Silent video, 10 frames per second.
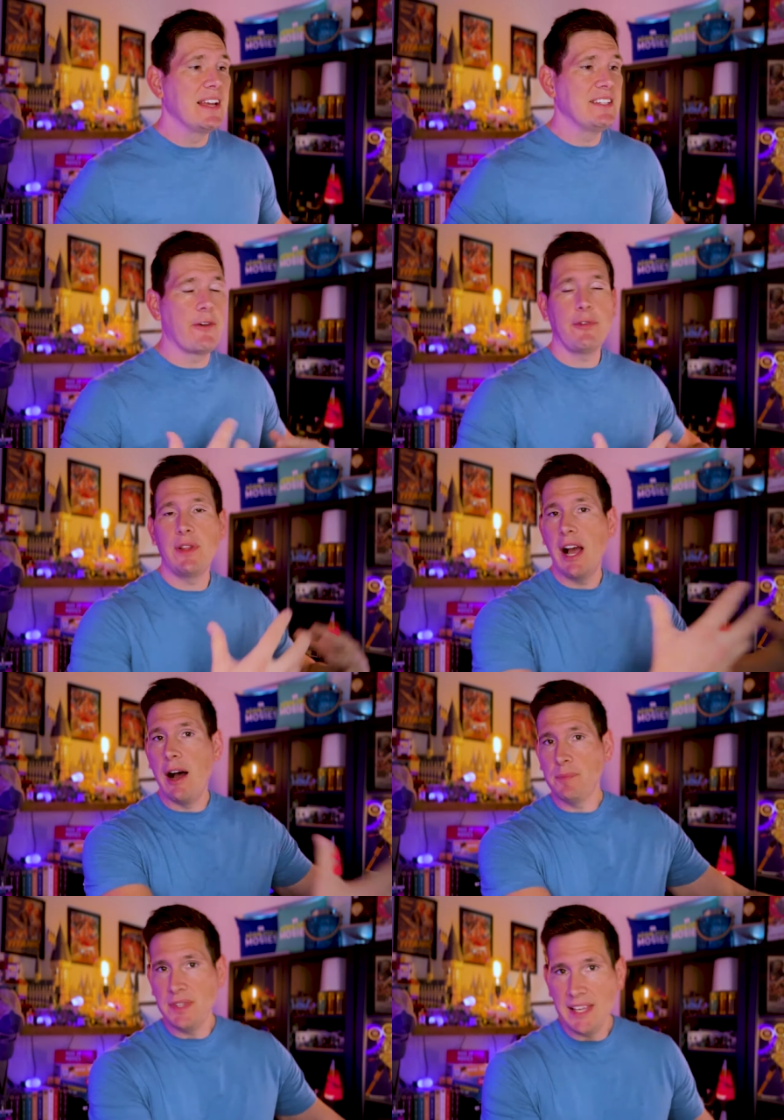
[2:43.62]
It definitely
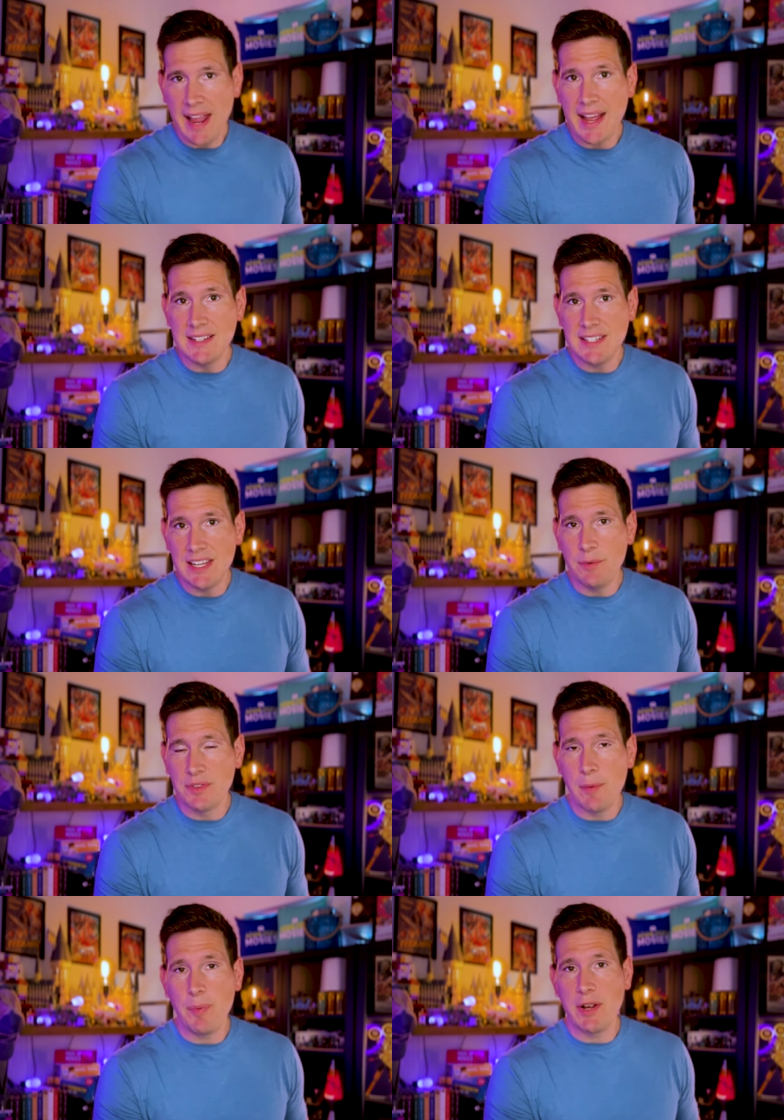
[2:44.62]
upped the ante
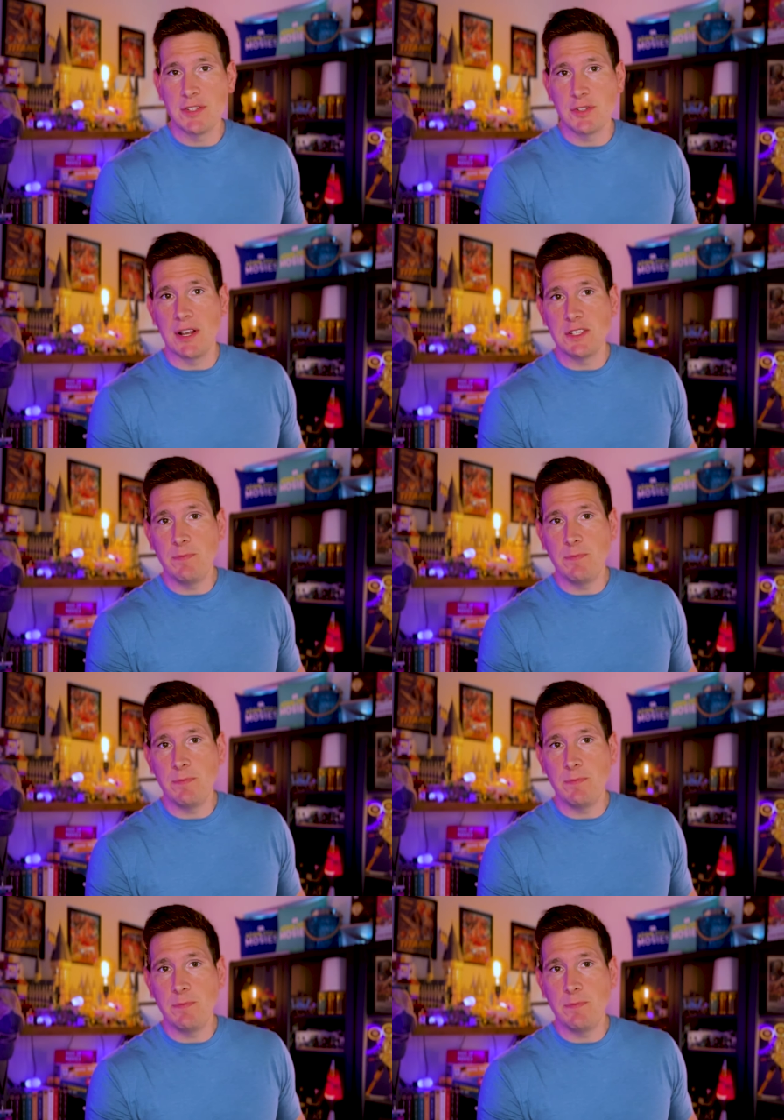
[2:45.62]
with Empire Strikes